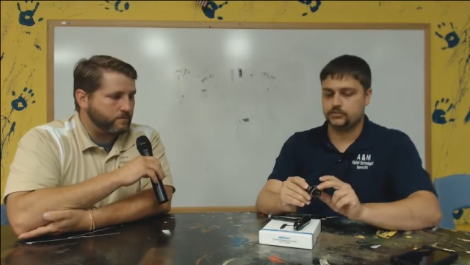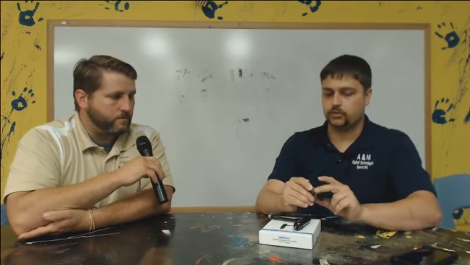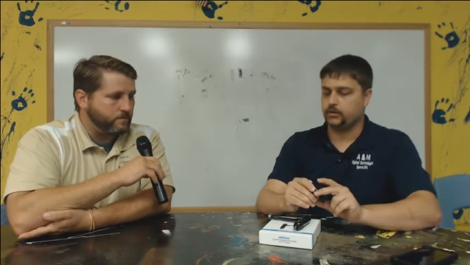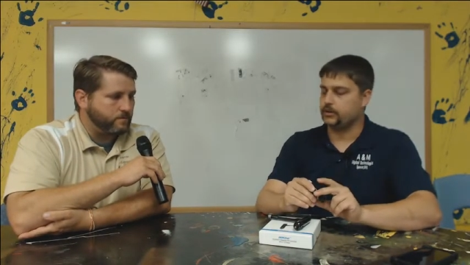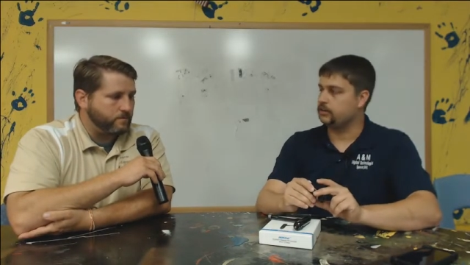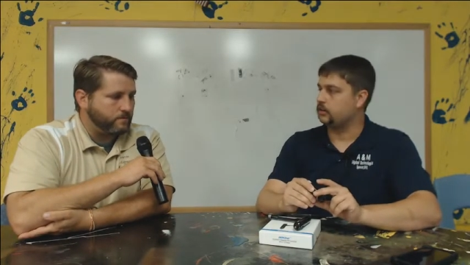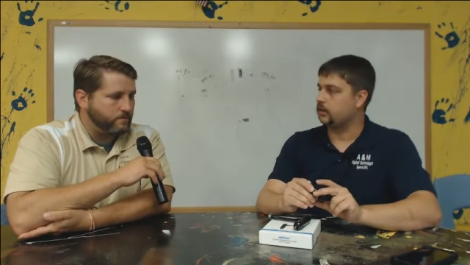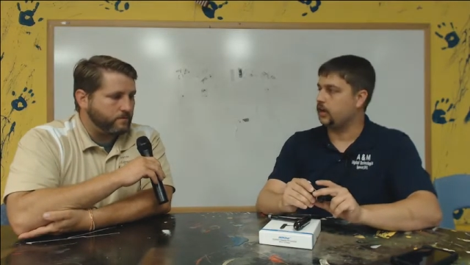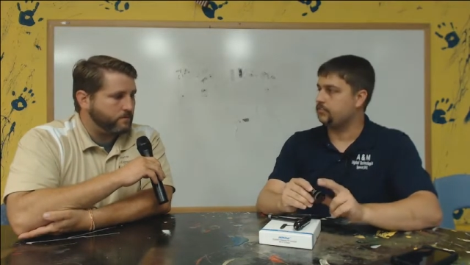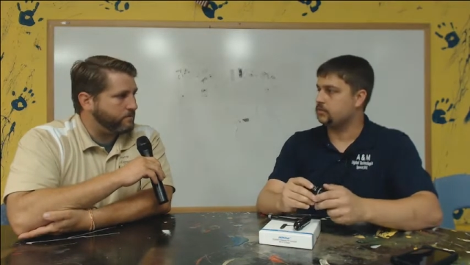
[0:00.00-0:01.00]
Speaker 1: for
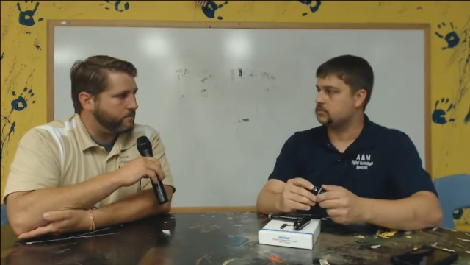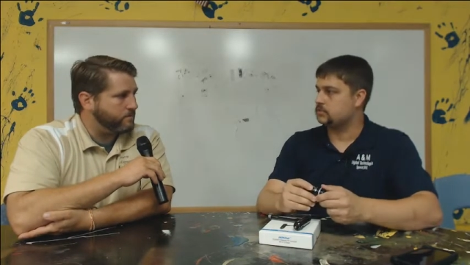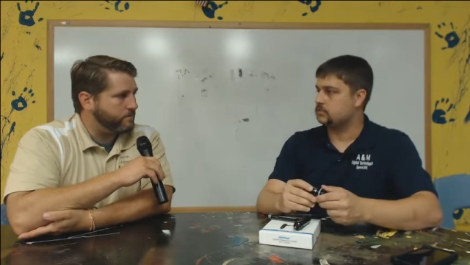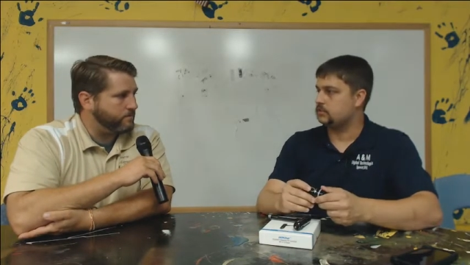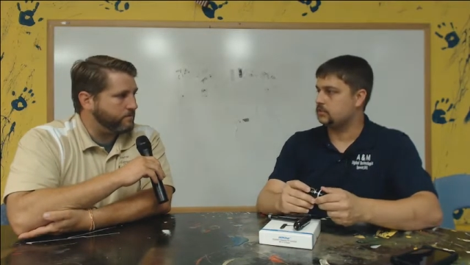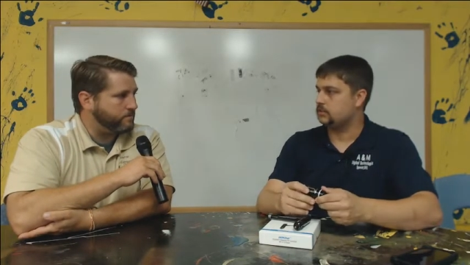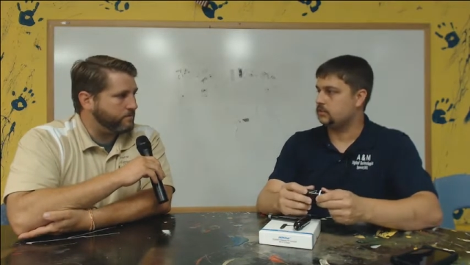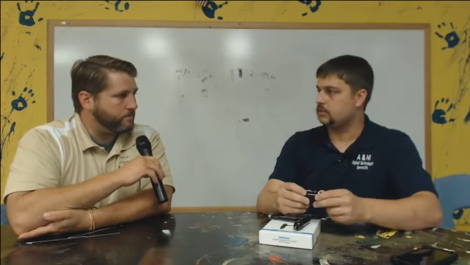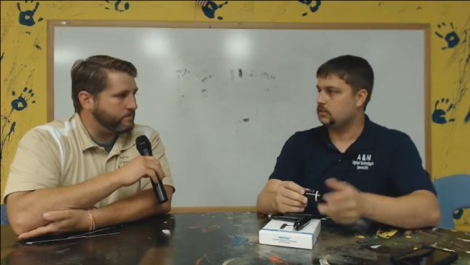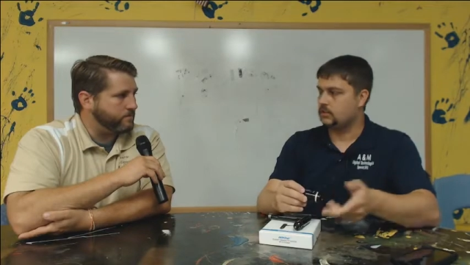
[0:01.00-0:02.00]
your FM,
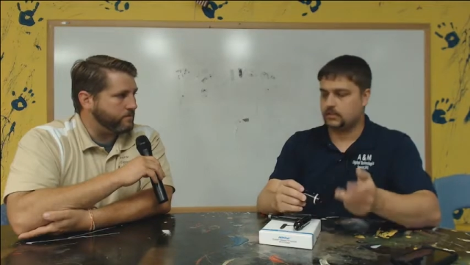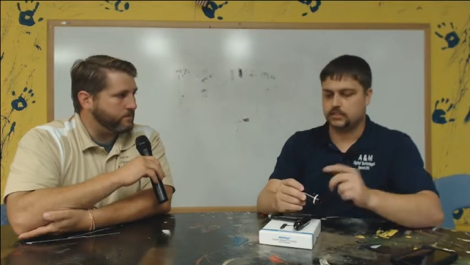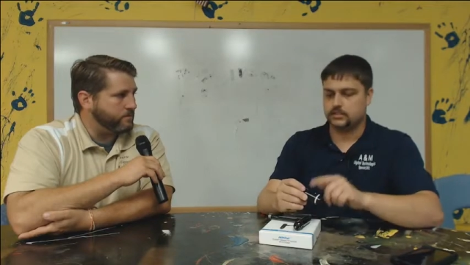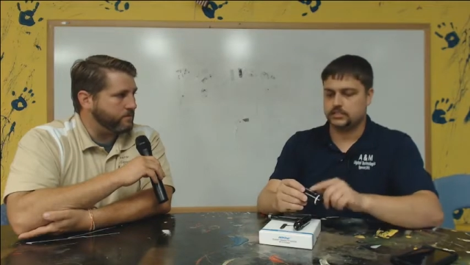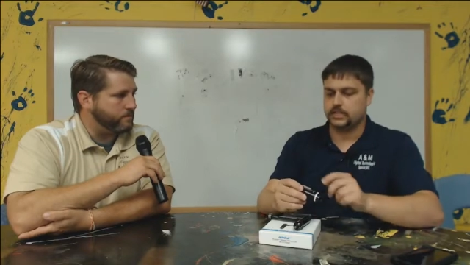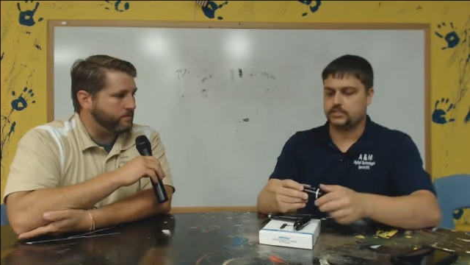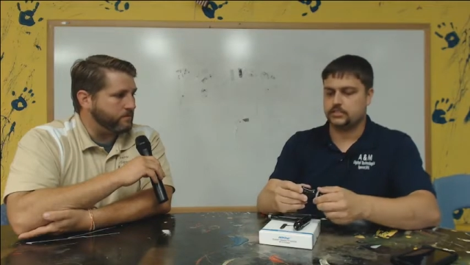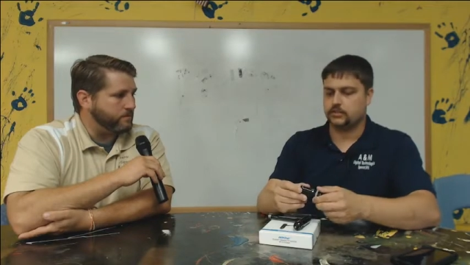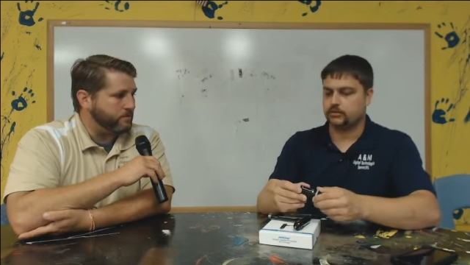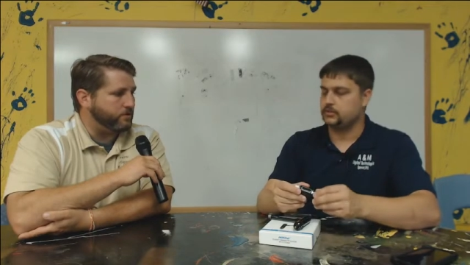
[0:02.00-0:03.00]
the
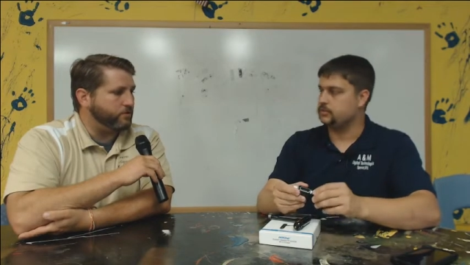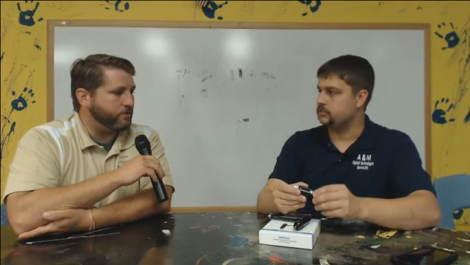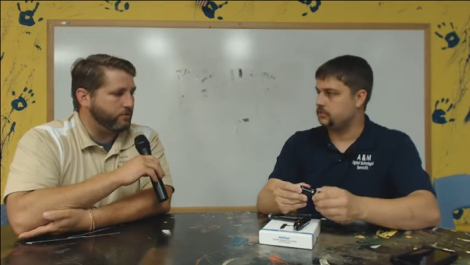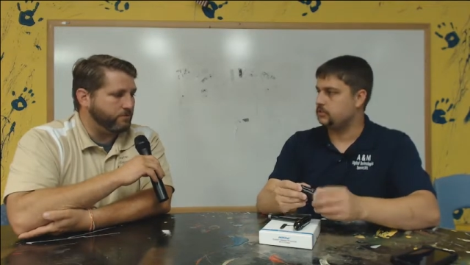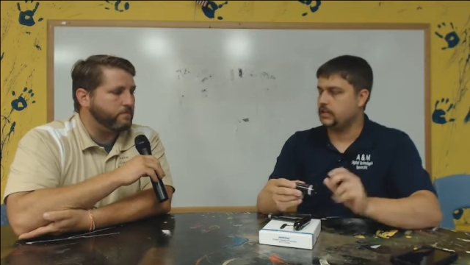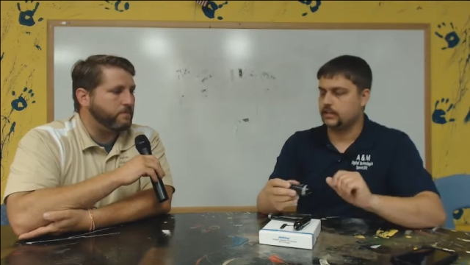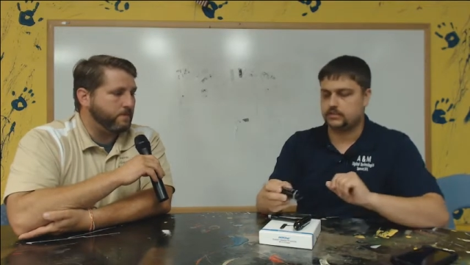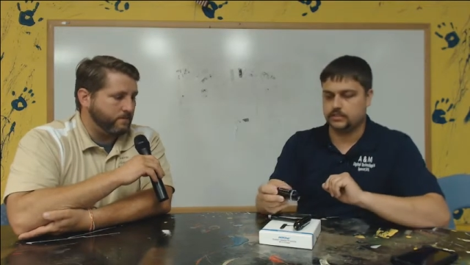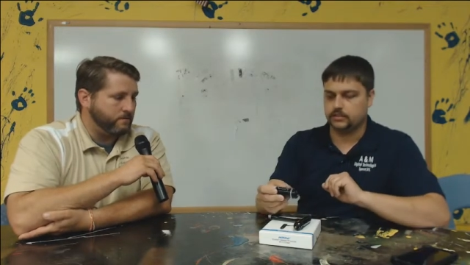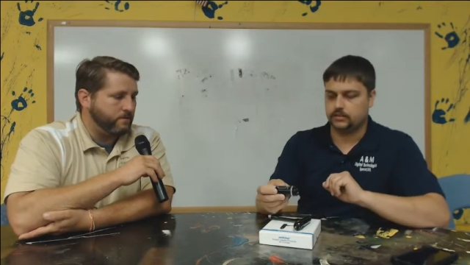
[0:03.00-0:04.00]
stations it'll the tune you.
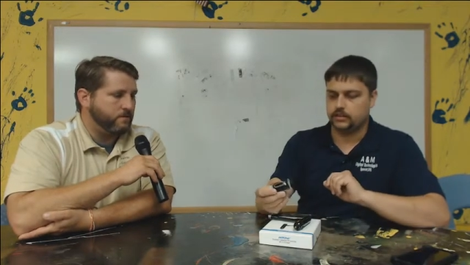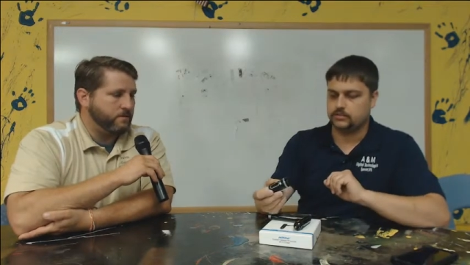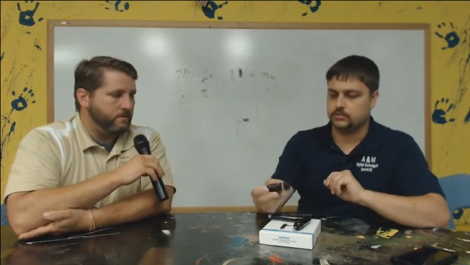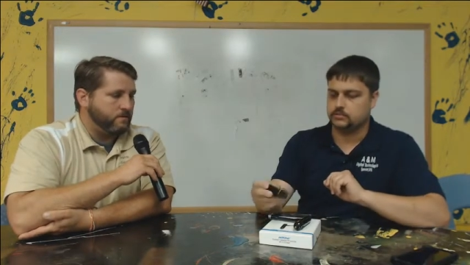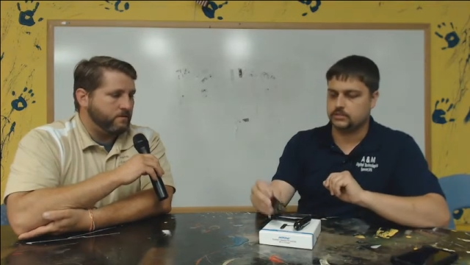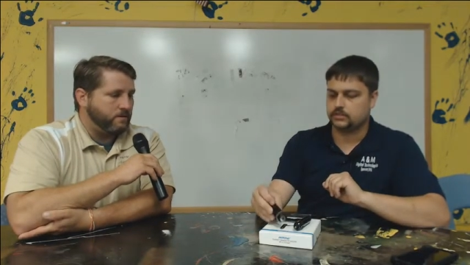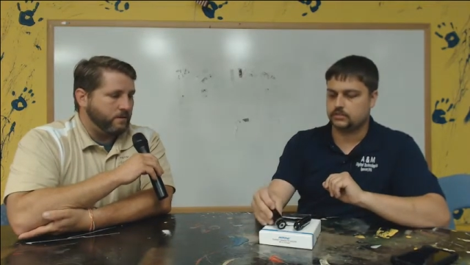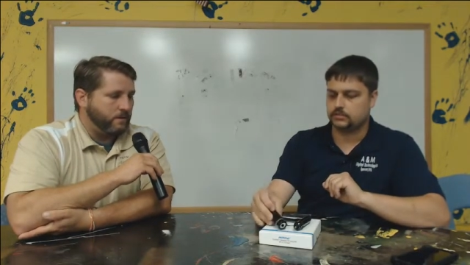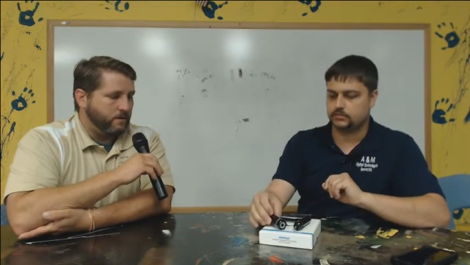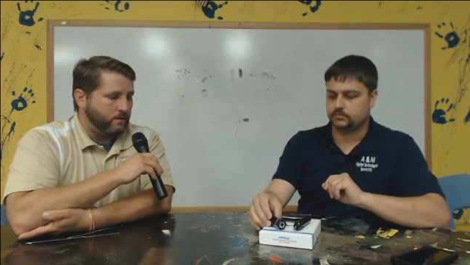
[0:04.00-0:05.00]
Yes, it, it tunes
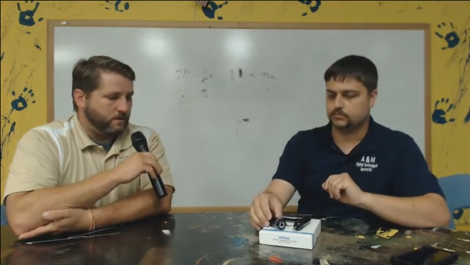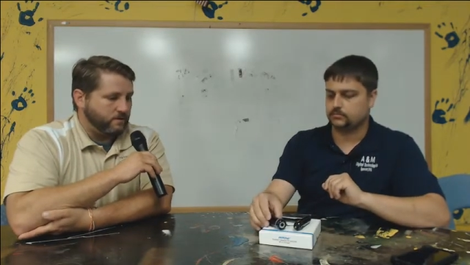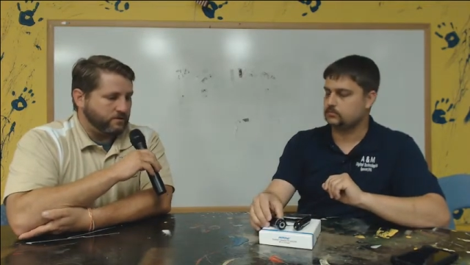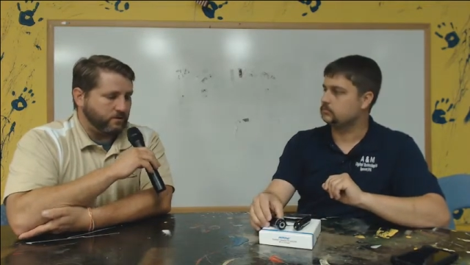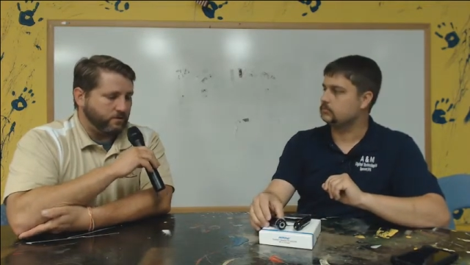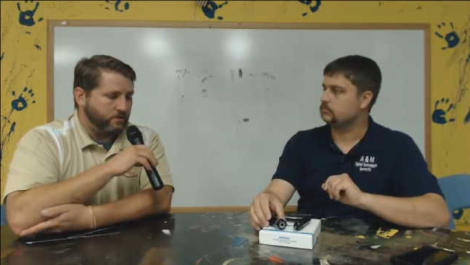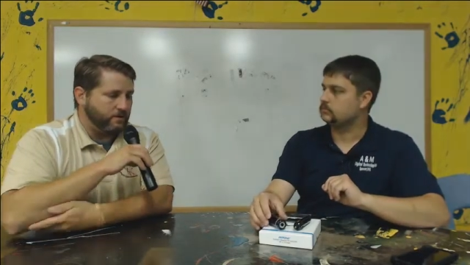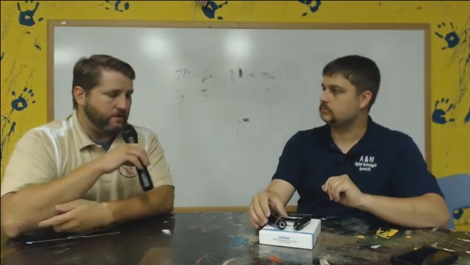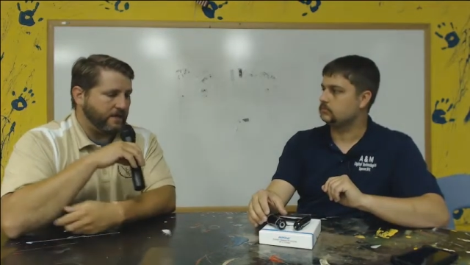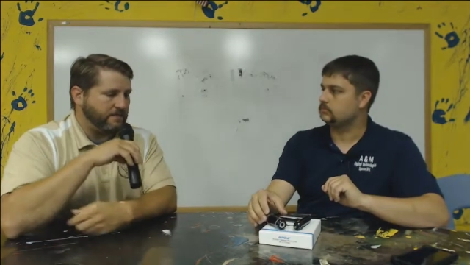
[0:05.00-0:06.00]
it.
Speaker 2: So
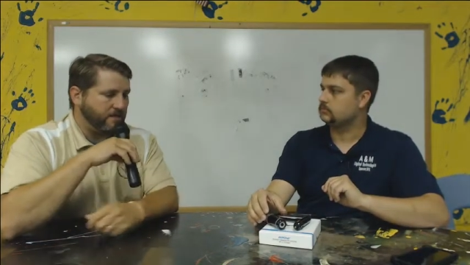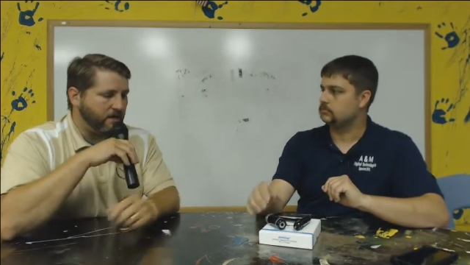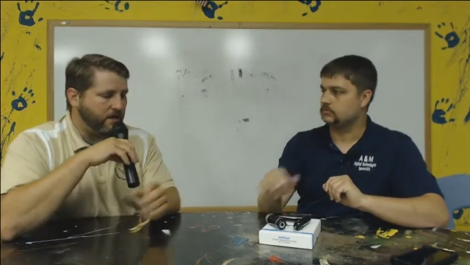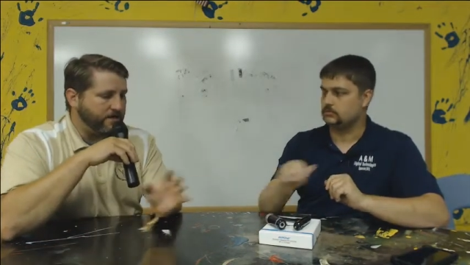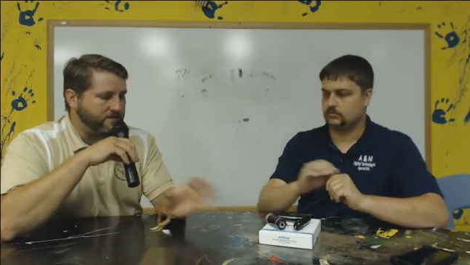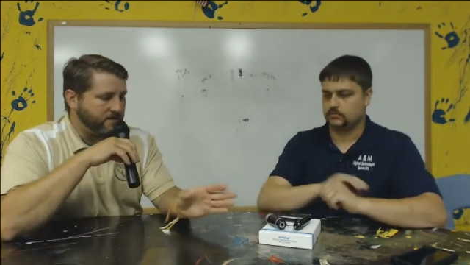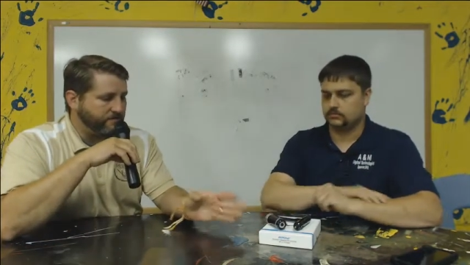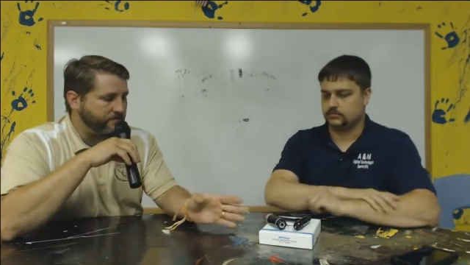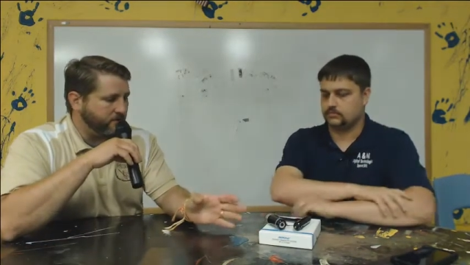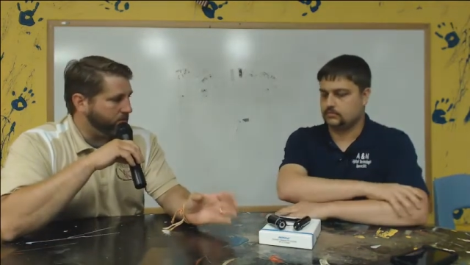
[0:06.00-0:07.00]
that's a lot of
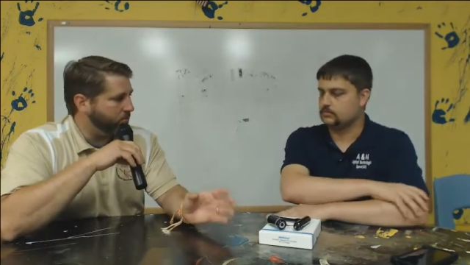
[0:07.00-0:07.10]
stuff in a